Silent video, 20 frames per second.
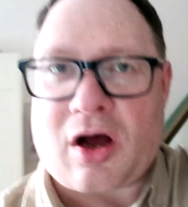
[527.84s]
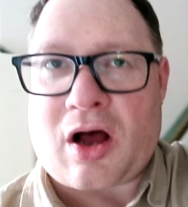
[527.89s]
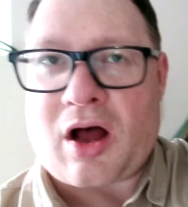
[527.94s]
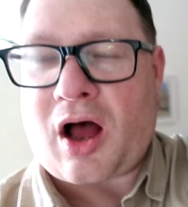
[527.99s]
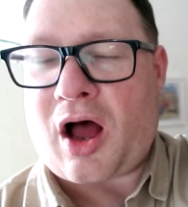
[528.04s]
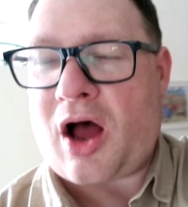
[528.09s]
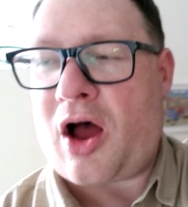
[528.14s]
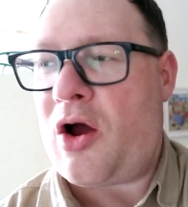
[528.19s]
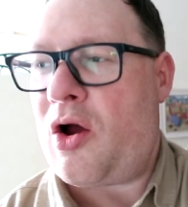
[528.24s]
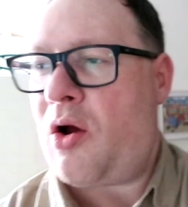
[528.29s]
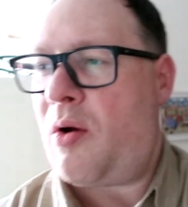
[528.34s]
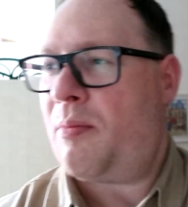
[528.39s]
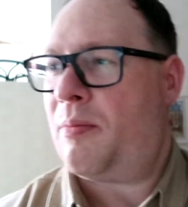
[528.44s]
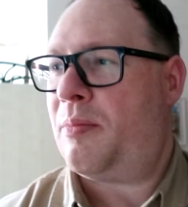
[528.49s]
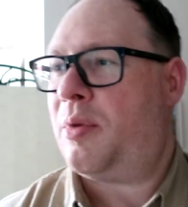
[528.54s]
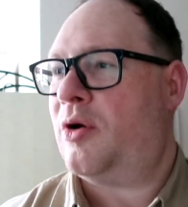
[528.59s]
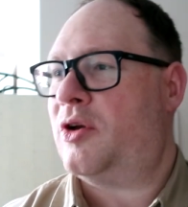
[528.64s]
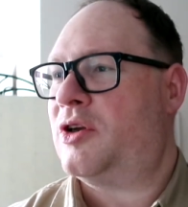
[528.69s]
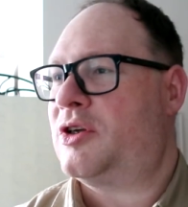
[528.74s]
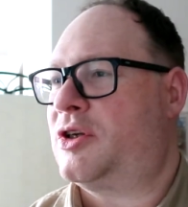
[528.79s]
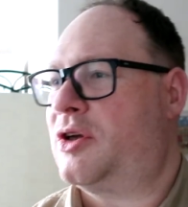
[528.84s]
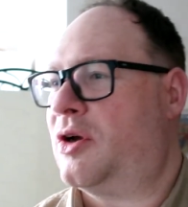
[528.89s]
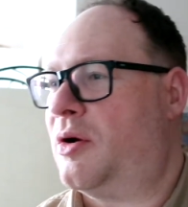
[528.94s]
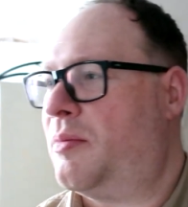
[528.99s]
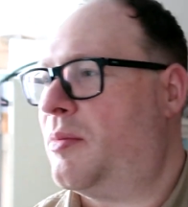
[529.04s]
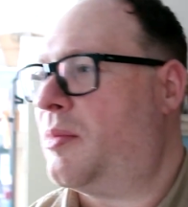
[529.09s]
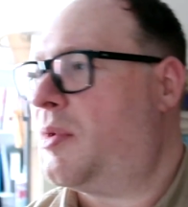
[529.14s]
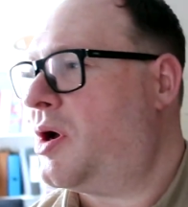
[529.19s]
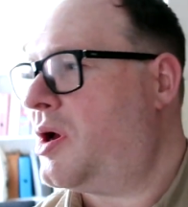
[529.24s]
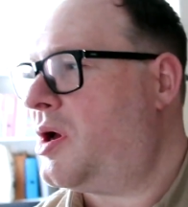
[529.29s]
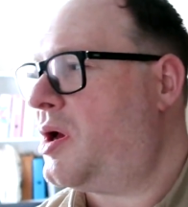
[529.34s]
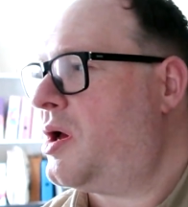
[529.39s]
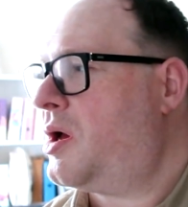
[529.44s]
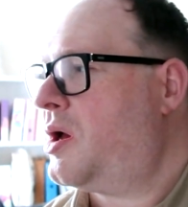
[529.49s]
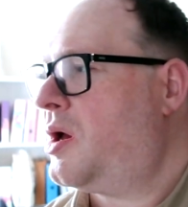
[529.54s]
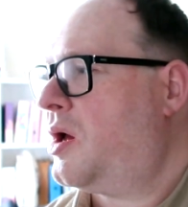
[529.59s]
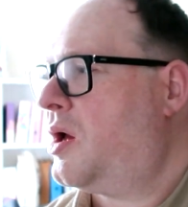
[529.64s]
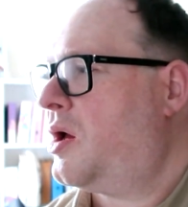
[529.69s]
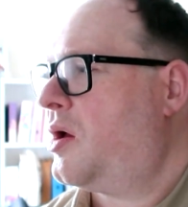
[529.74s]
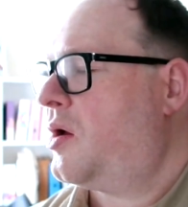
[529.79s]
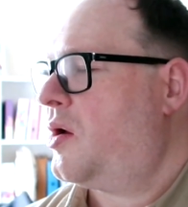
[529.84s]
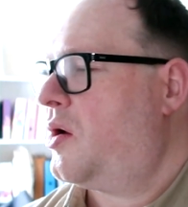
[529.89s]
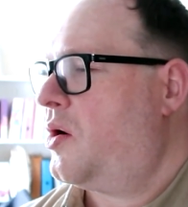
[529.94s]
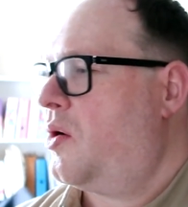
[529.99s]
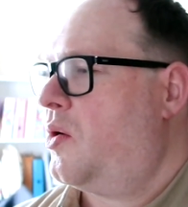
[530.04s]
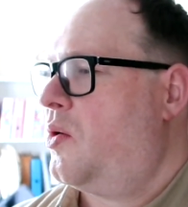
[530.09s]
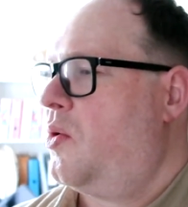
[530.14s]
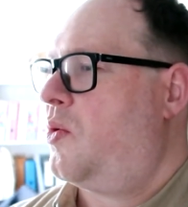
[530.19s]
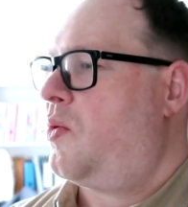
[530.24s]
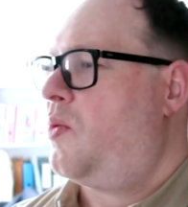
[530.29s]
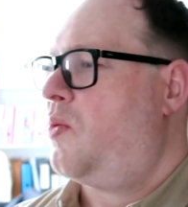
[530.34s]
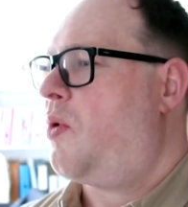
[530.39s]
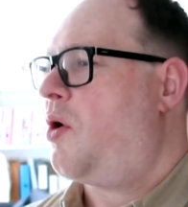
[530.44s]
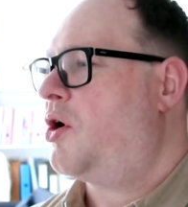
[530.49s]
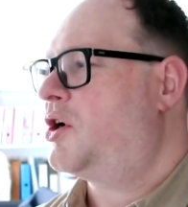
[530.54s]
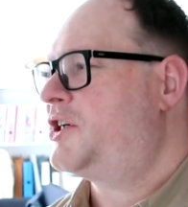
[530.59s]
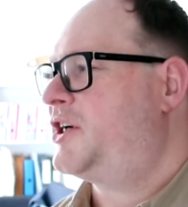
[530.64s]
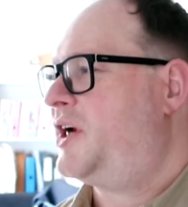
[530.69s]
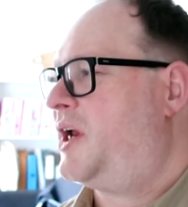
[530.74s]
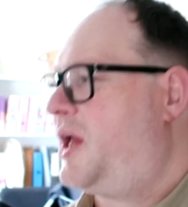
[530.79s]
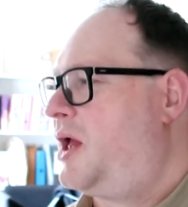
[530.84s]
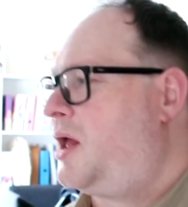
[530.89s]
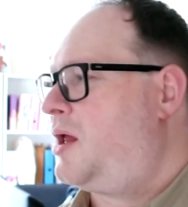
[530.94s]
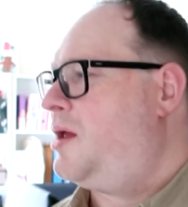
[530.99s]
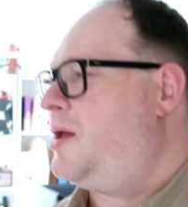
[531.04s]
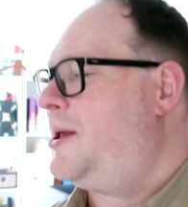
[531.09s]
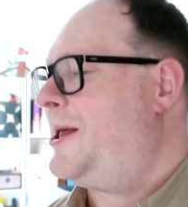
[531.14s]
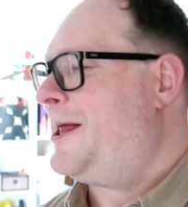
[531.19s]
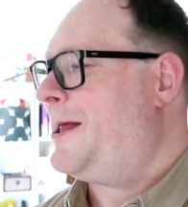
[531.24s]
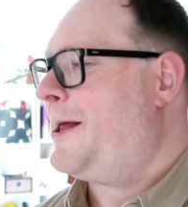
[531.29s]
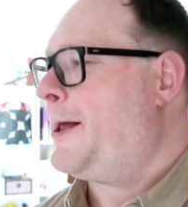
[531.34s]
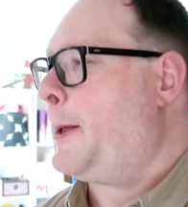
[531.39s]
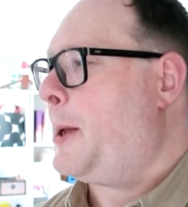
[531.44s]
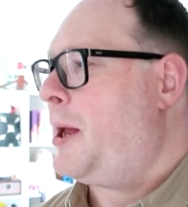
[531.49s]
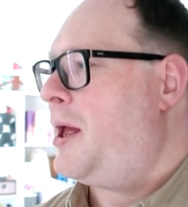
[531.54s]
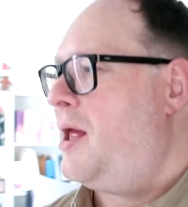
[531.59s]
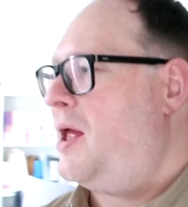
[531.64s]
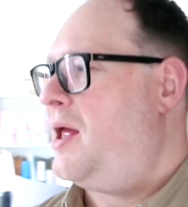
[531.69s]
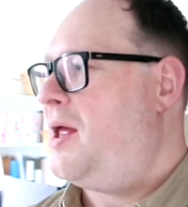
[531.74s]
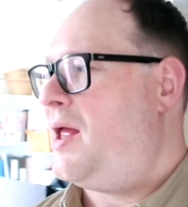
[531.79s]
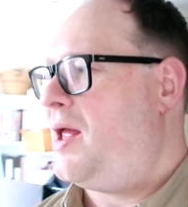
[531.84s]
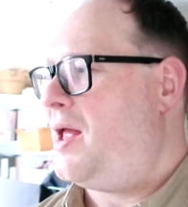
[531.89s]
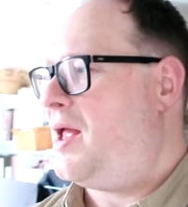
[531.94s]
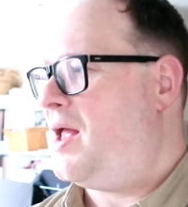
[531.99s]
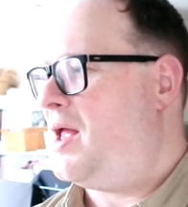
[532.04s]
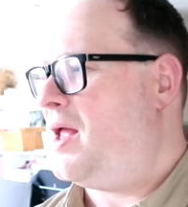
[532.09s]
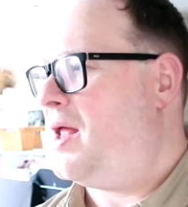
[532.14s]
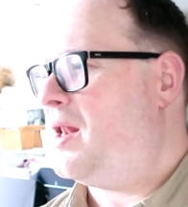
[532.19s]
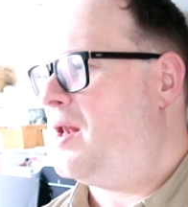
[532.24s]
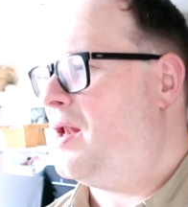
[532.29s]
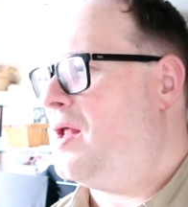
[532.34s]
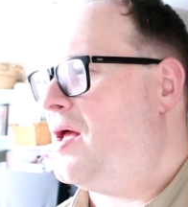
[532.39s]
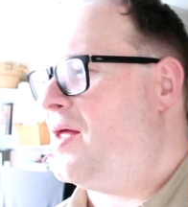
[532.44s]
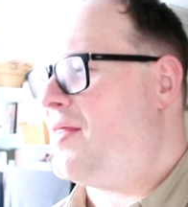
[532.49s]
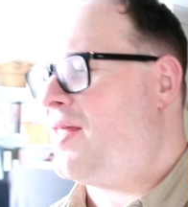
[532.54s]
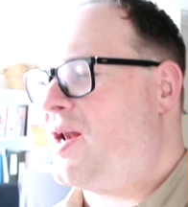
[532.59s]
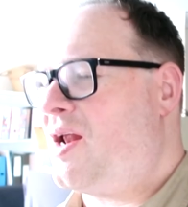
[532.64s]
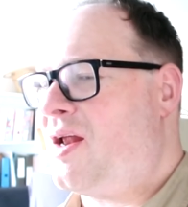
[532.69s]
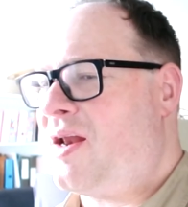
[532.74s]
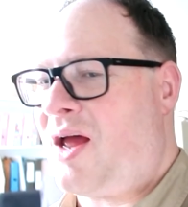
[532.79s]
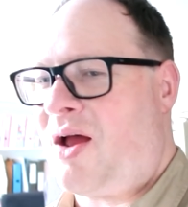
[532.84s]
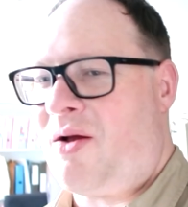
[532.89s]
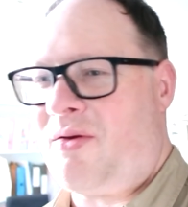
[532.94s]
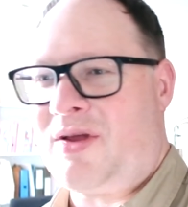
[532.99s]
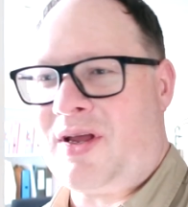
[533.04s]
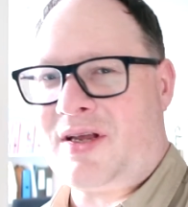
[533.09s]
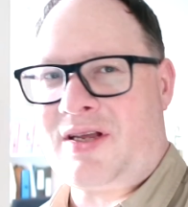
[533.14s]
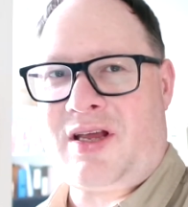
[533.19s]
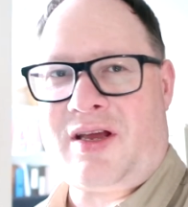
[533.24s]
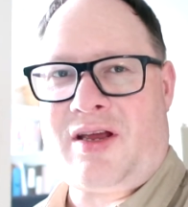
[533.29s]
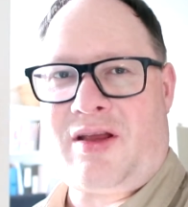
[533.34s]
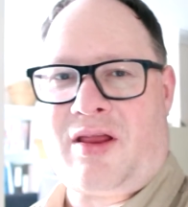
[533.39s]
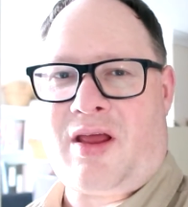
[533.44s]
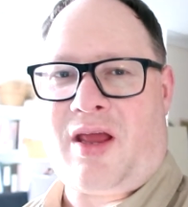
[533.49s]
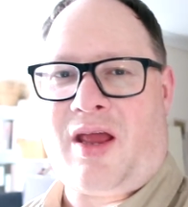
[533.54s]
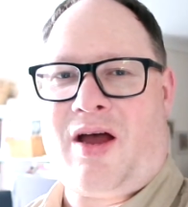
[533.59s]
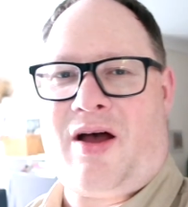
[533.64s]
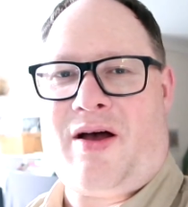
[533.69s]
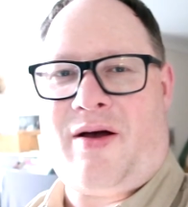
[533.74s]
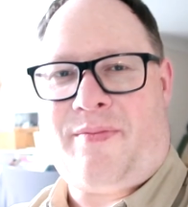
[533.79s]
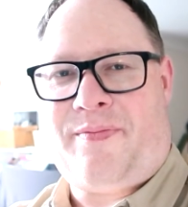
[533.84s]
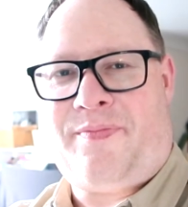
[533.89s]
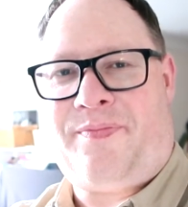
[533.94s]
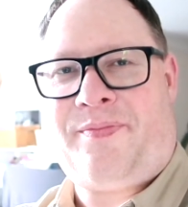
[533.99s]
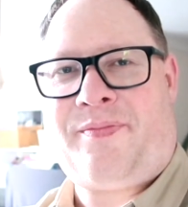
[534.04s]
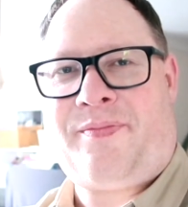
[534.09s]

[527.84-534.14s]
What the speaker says: got home, put some washing in, and then I noticed that the